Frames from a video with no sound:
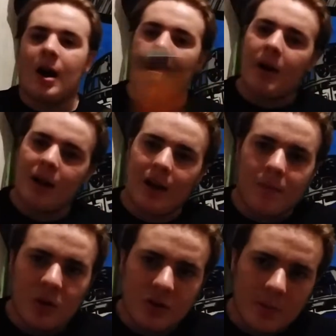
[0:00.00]
I bought like
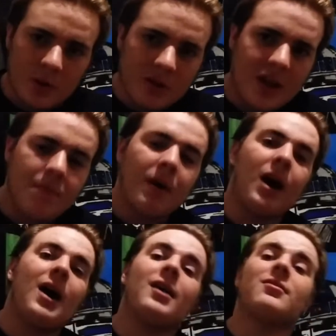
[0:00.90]
multiple
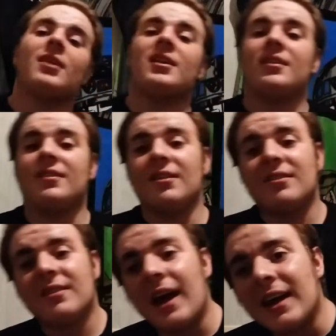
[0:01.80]
teapots. I did this,
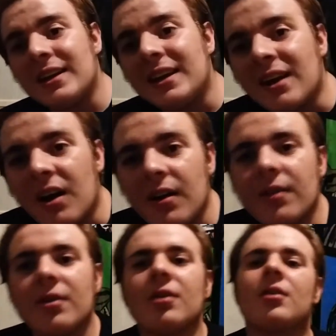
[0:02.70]
that, and the
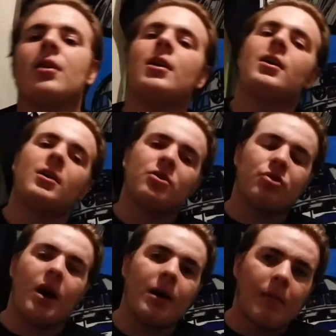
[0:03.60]
other.
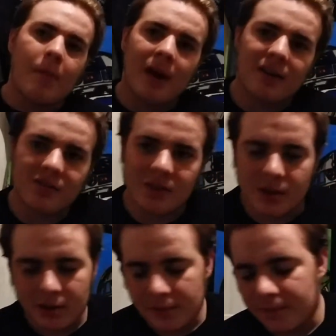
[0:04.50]
Trying my best
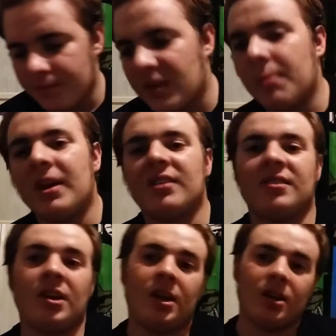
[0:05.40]
to be a
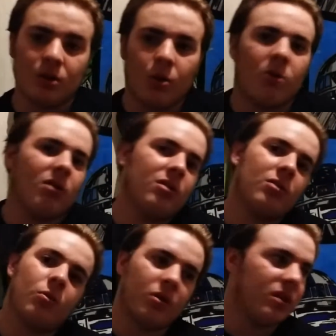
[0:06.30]
tea lord
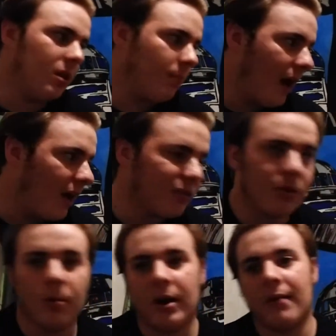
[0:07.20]
or tea
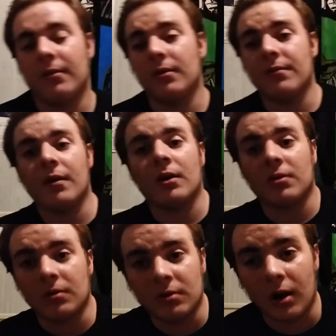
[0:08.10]
master, whatever the fuck
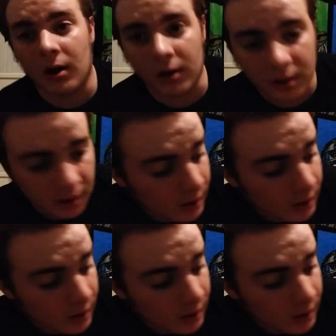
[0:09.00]
you call it.